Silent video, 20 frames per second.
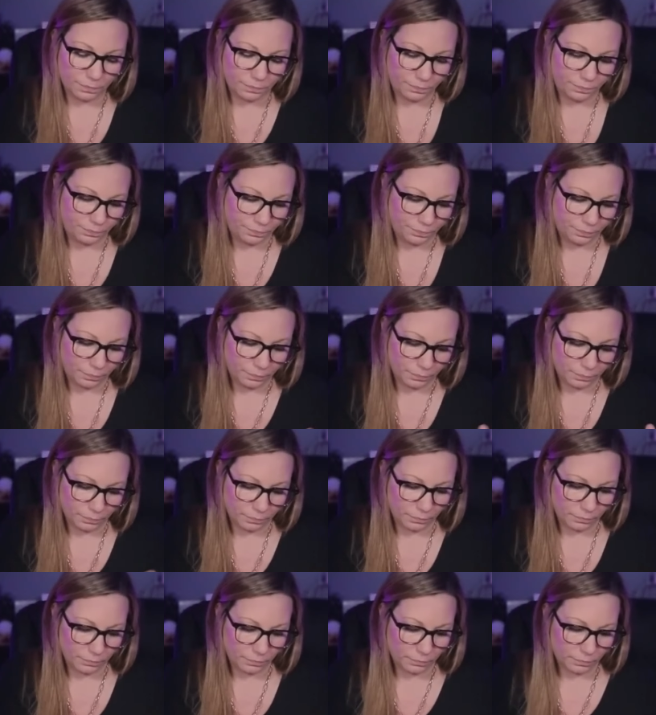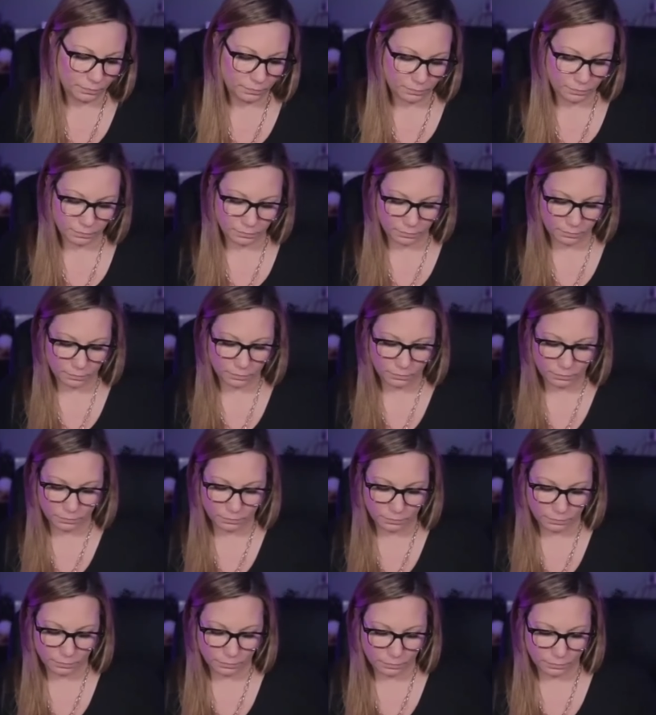
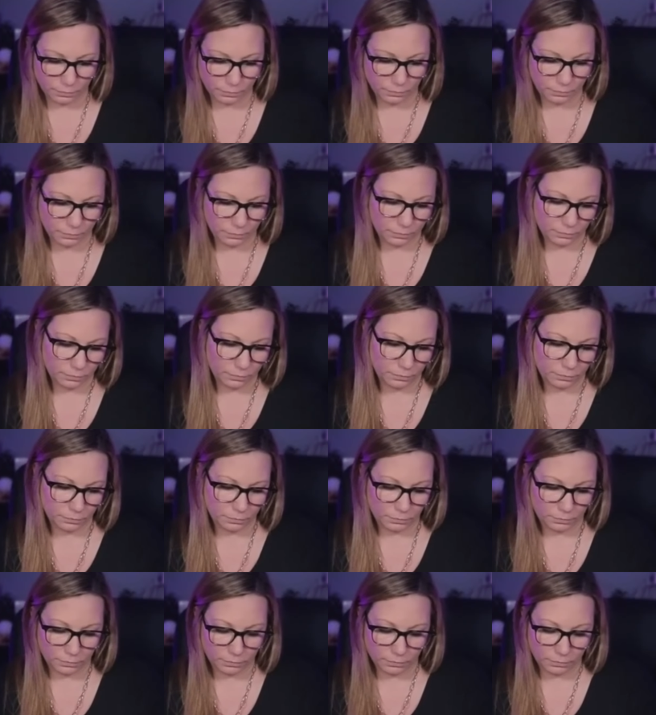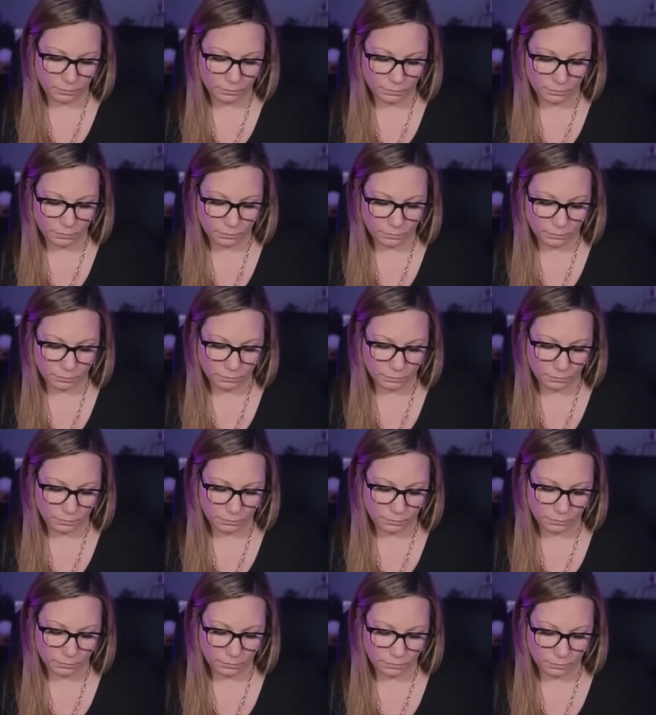
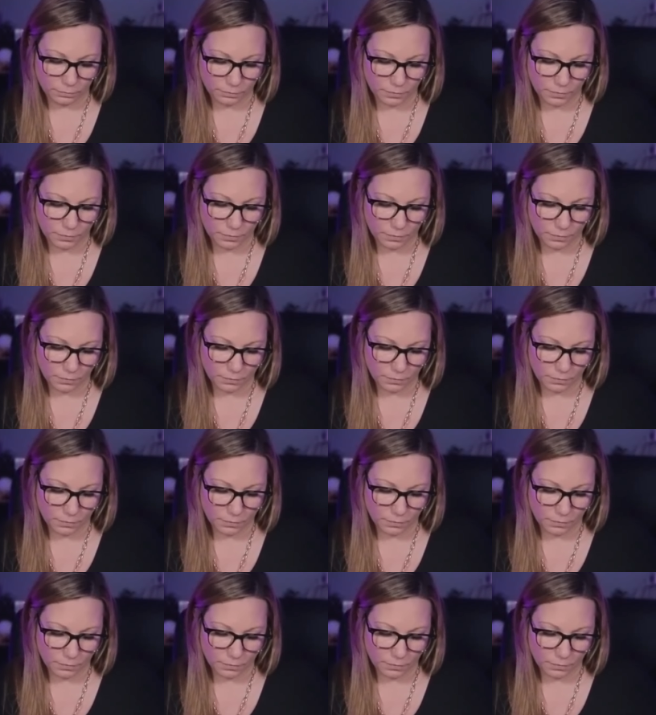No one is speaking in this clip.